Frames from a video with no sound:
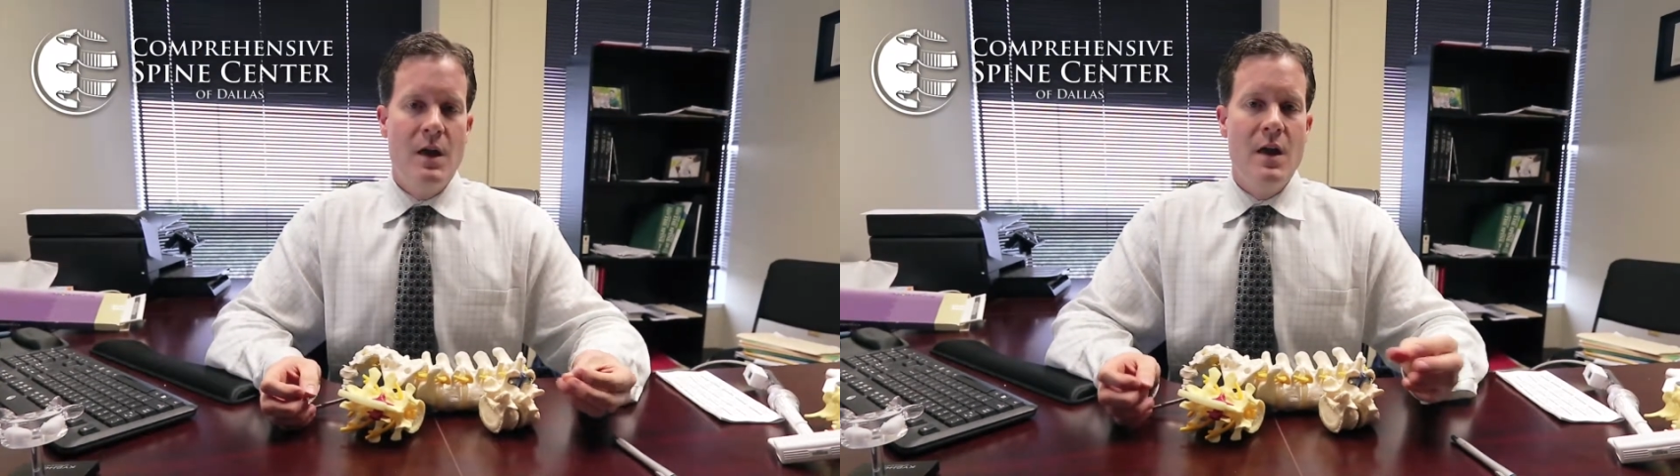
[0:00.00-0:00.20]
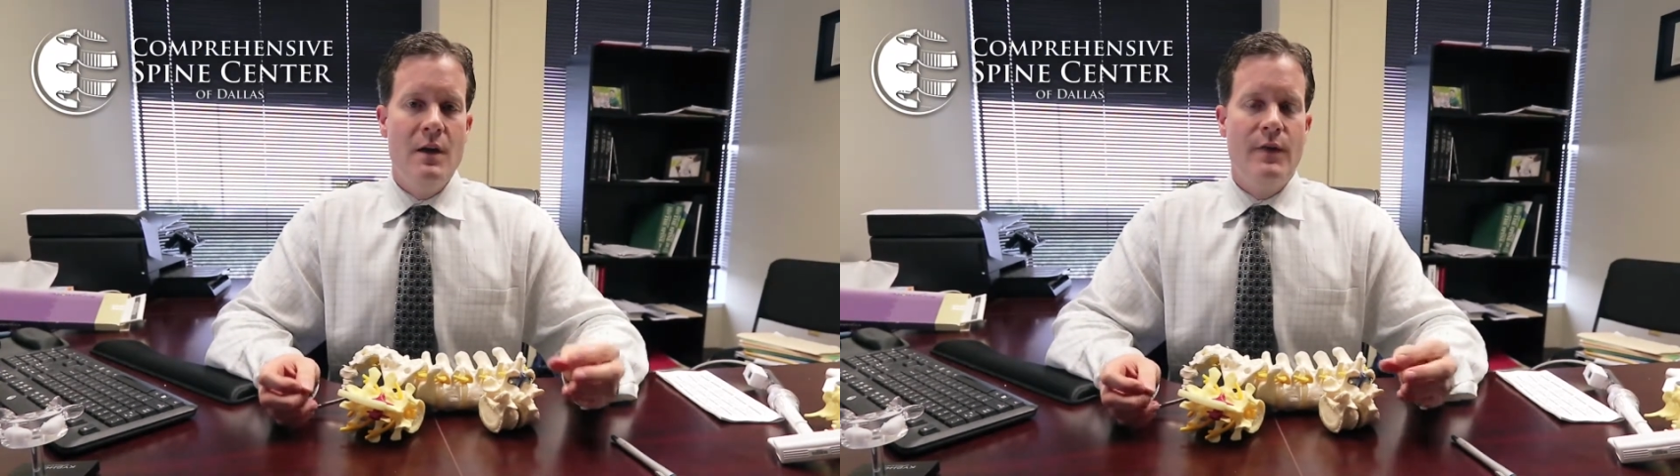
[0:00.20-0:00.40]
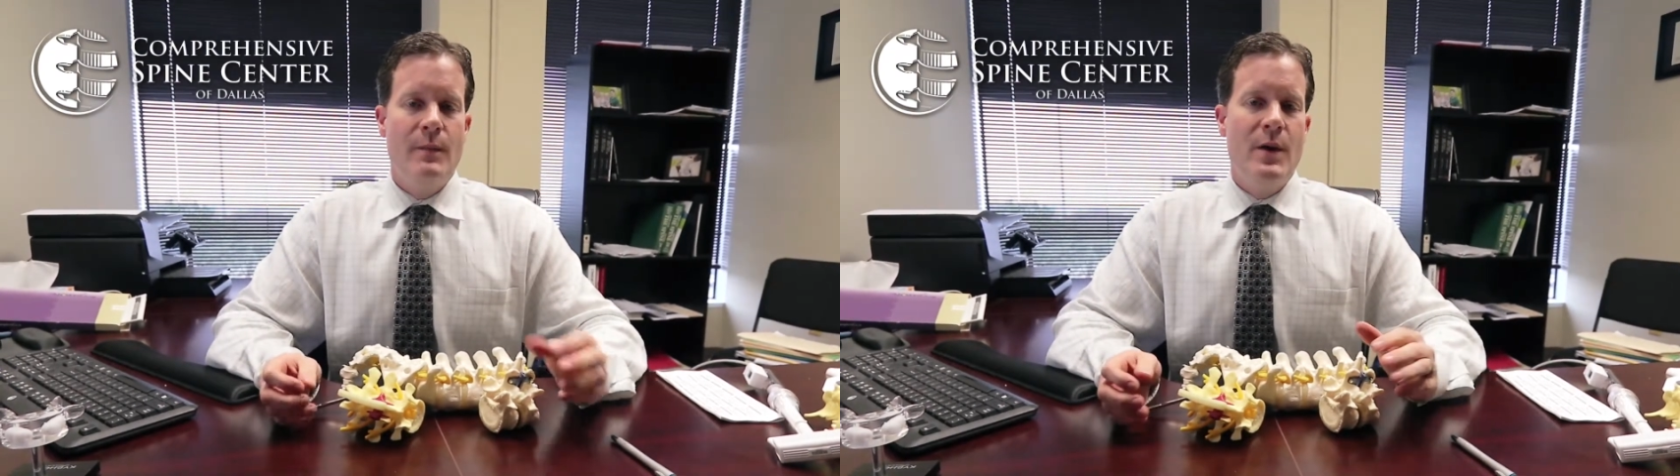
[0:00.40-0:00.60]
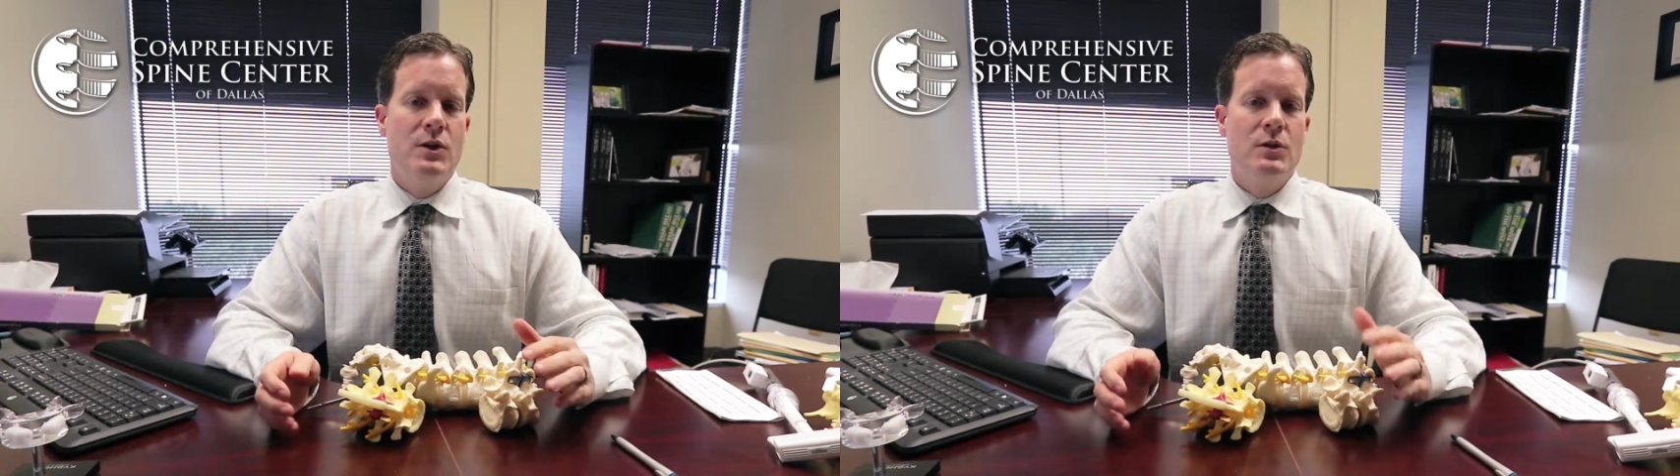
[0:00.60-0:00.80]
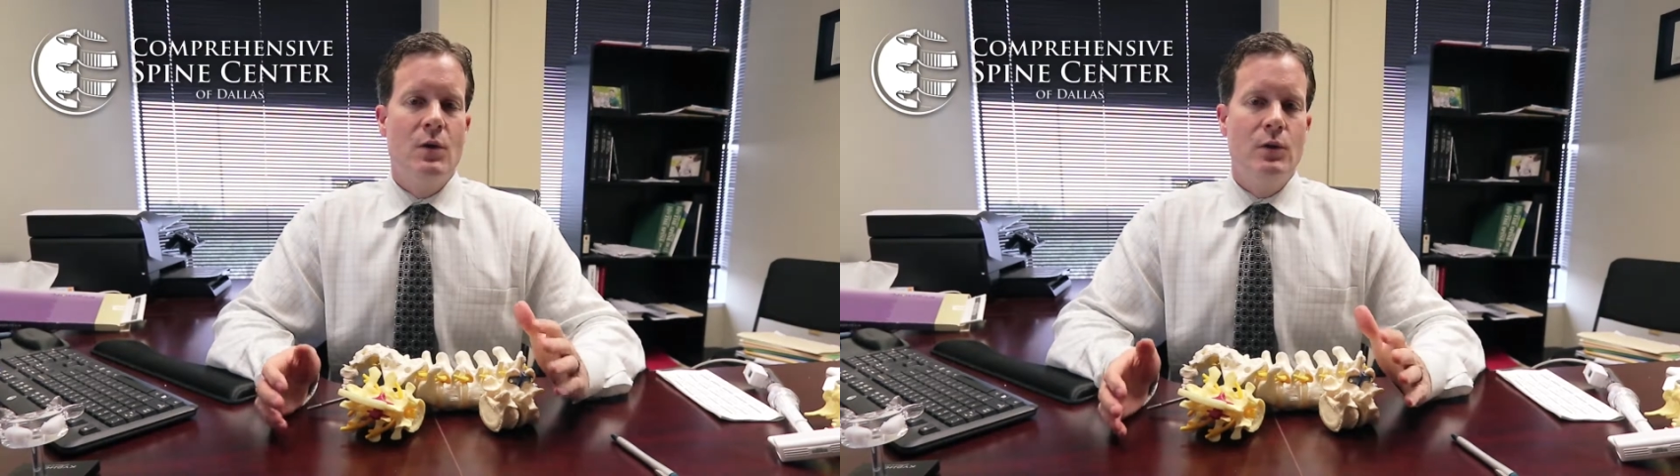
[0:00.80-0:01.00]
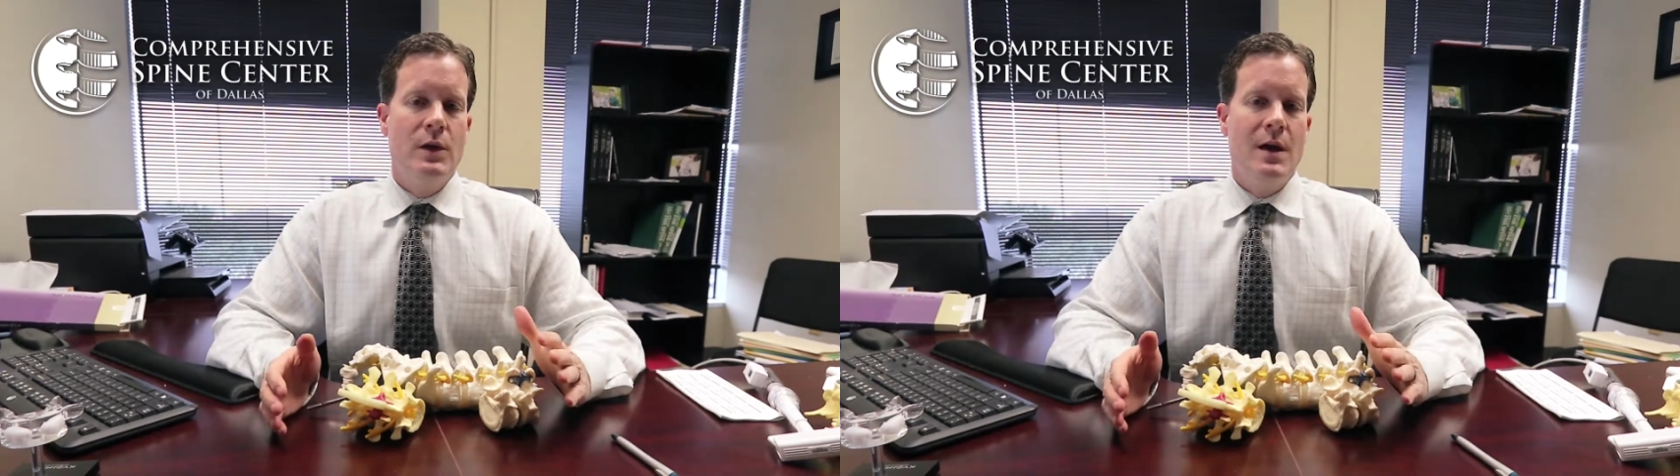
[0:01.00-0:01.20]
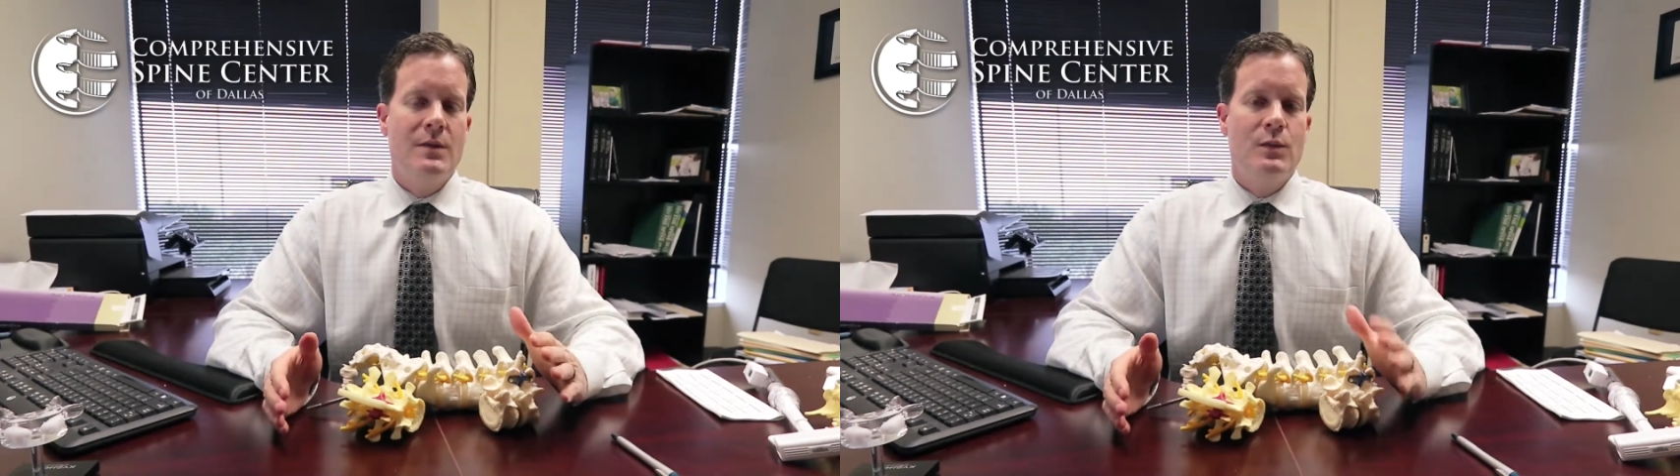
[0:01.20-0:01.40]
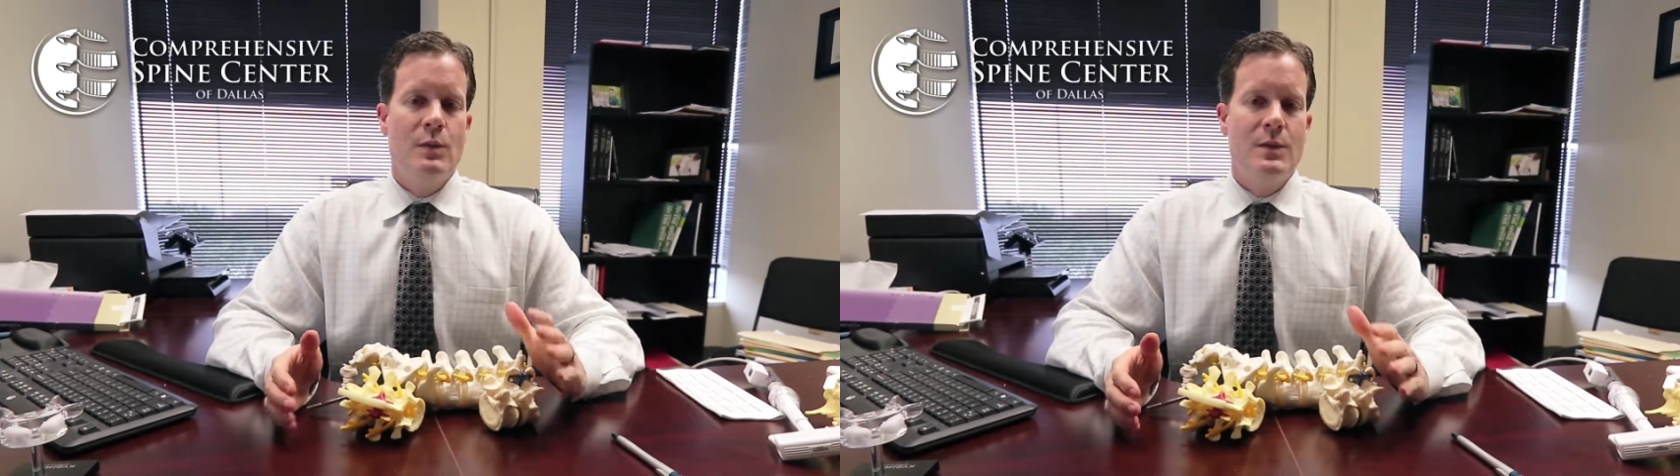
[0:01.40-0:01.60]
If a patient only
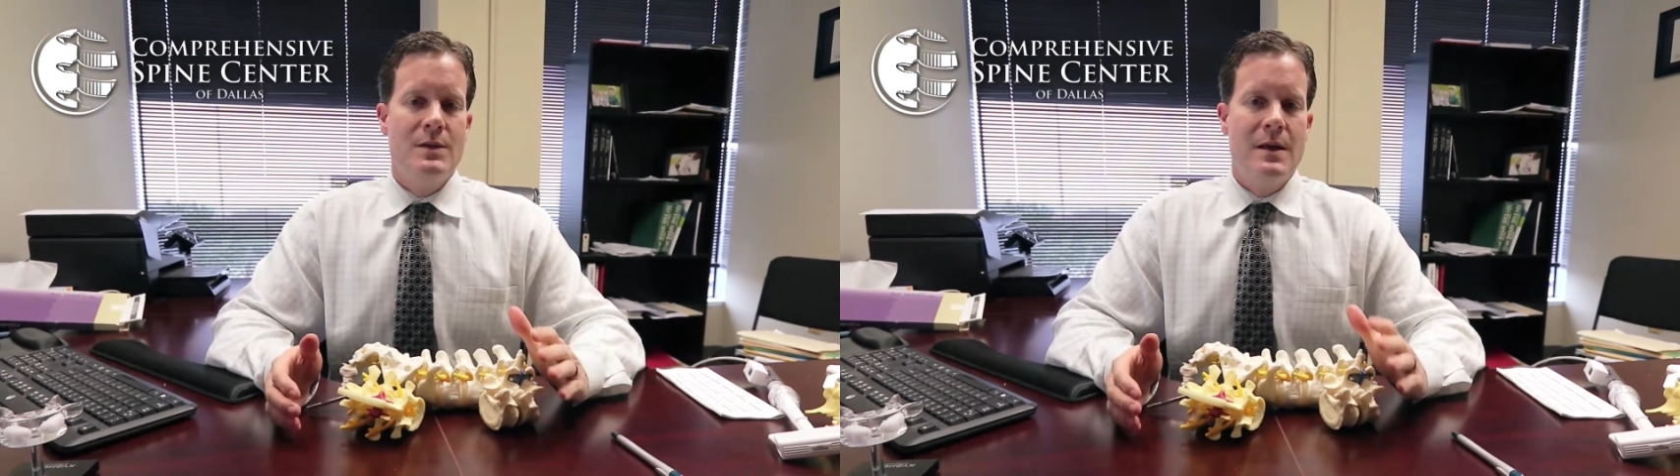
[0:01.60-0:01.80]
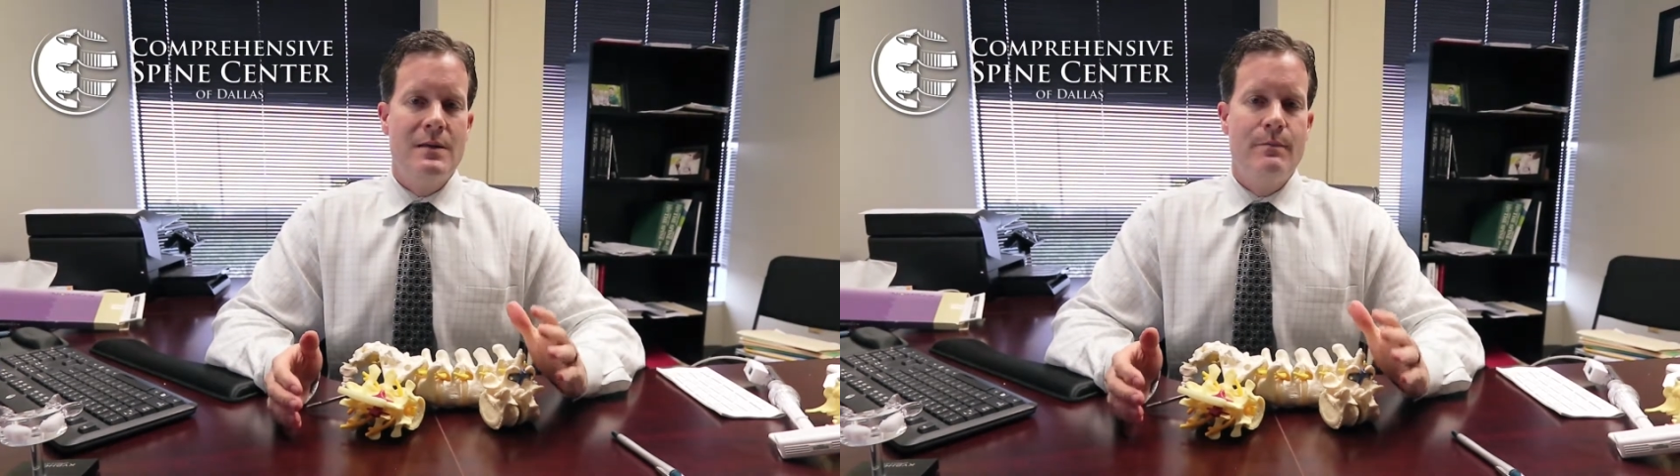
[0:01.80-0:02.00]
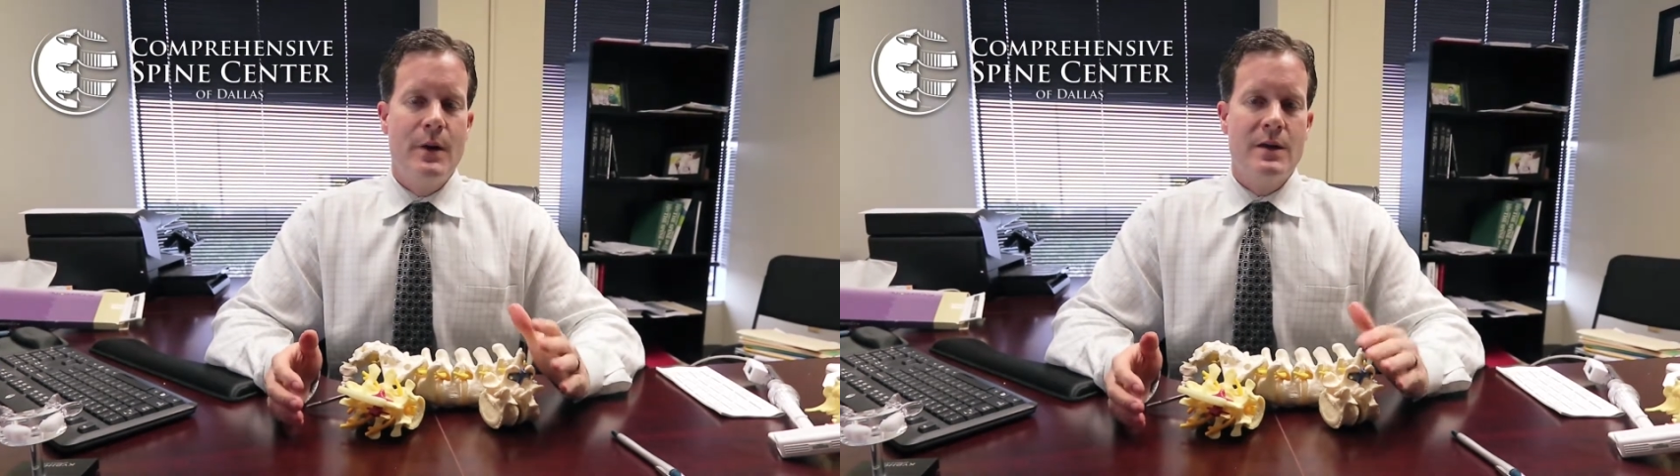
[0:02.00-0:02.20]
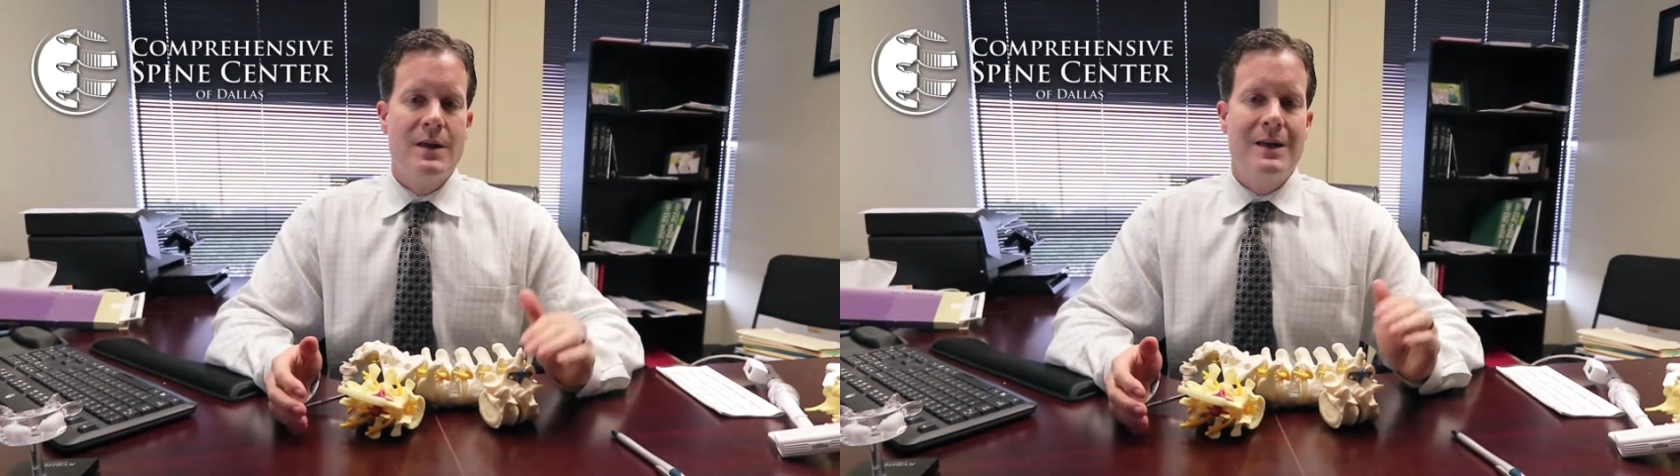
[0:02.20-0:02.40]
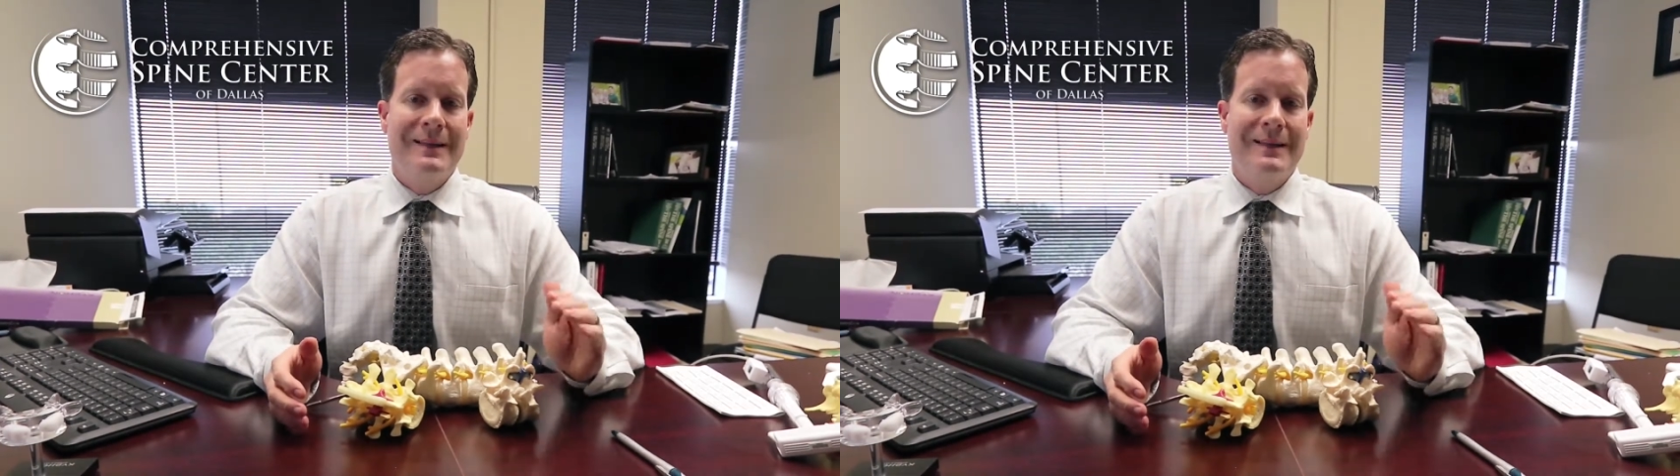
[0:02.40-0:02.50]
has what we would say is buttock